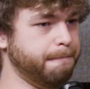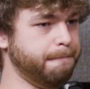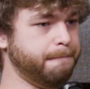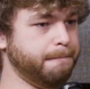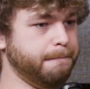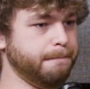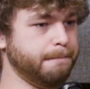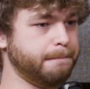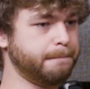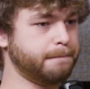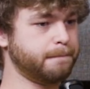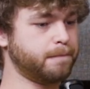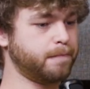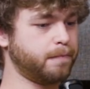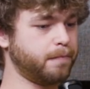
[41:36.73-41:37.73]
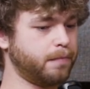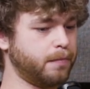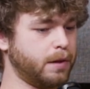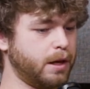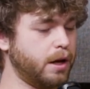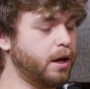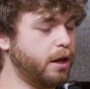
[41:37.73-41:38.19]
Mm-hmm.
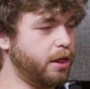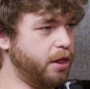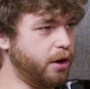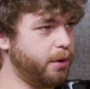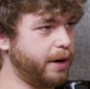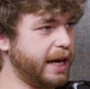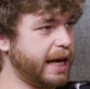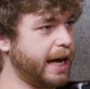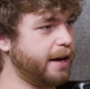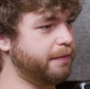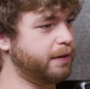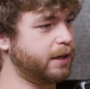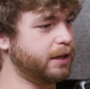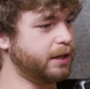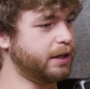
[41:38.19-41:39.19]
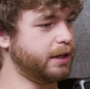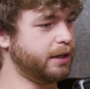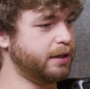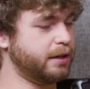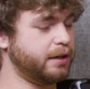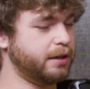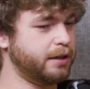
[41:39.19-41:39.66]
Though I have heard
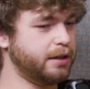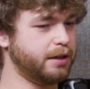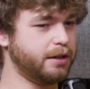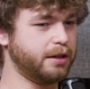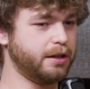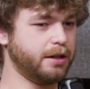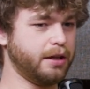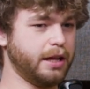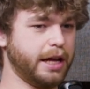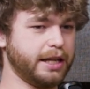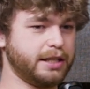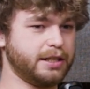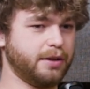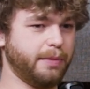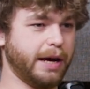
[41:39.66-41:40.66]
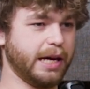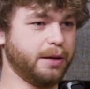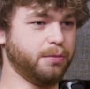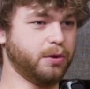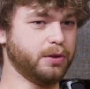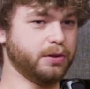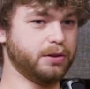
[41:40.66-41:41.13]
that some
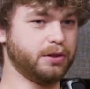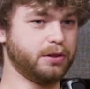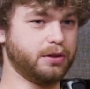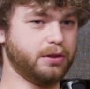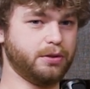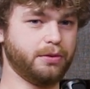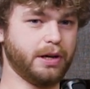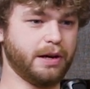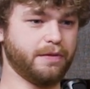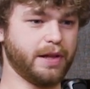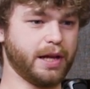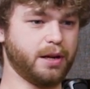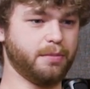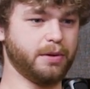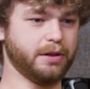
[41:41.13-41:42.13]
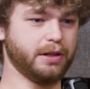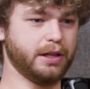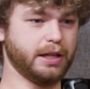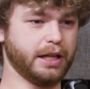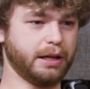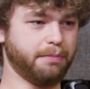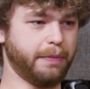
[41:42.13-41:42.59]
animals do have that
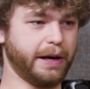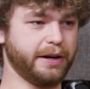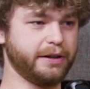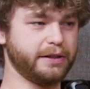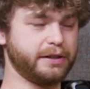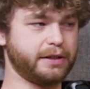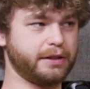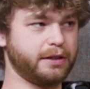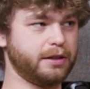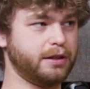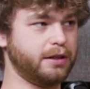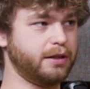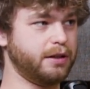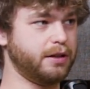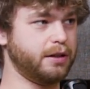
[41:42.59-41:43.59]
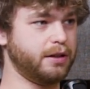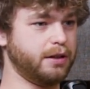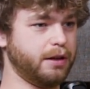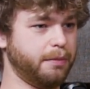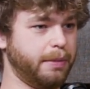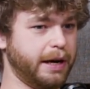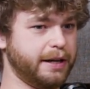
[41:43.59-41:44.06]
ability, like bears.
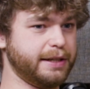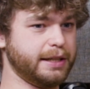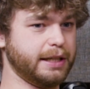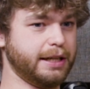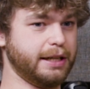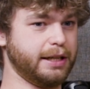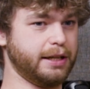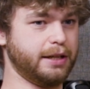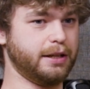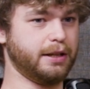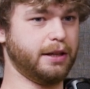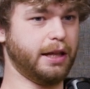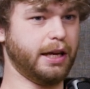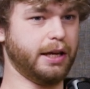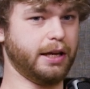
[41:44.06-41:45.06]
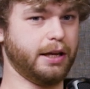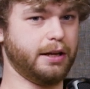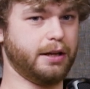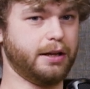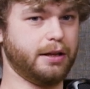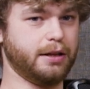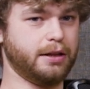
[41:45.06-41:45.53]
Apparently, they
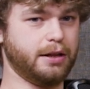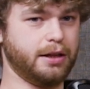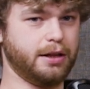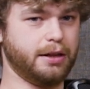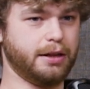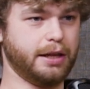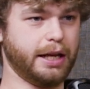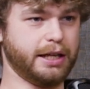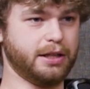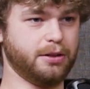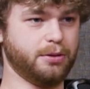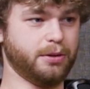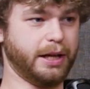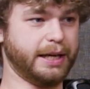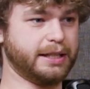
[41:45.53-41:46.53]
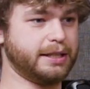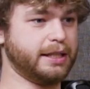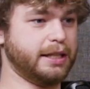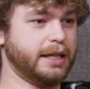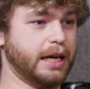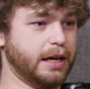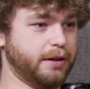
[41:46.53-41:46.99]
do like
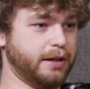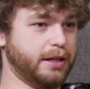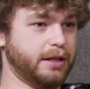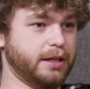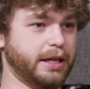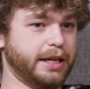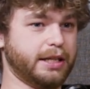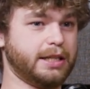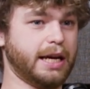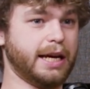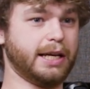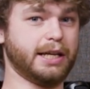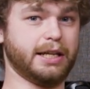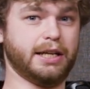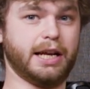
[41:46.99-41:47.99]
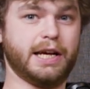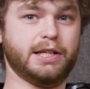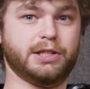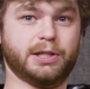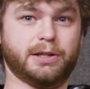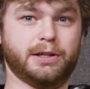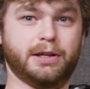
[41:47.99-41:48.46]
sit down and like take in
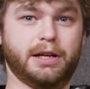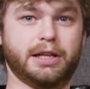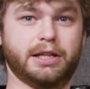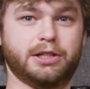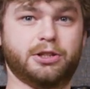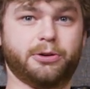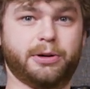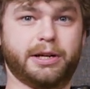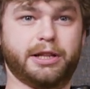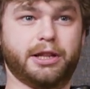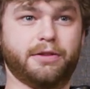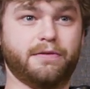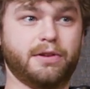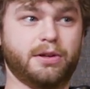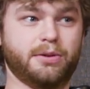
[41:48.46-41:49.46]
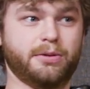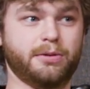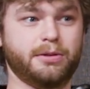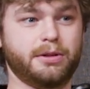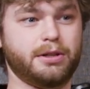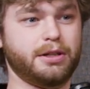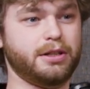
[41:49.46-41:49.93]
nature and enjoy the view,
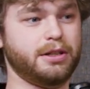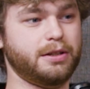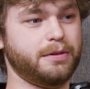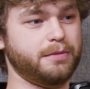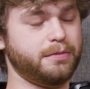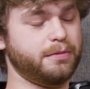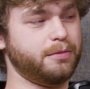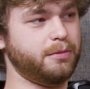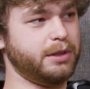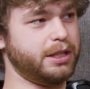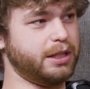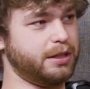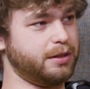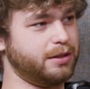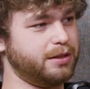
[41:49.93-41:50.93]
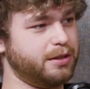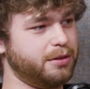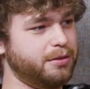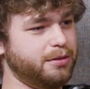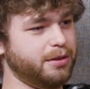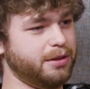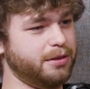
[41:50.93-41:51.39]
which is
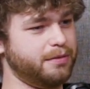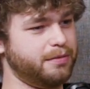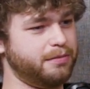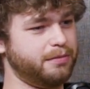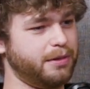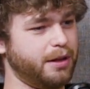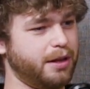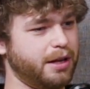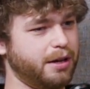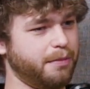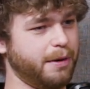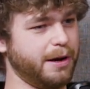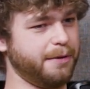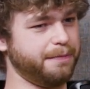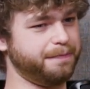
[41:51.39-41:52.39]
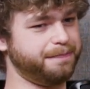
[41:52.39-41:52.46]
cool to think about.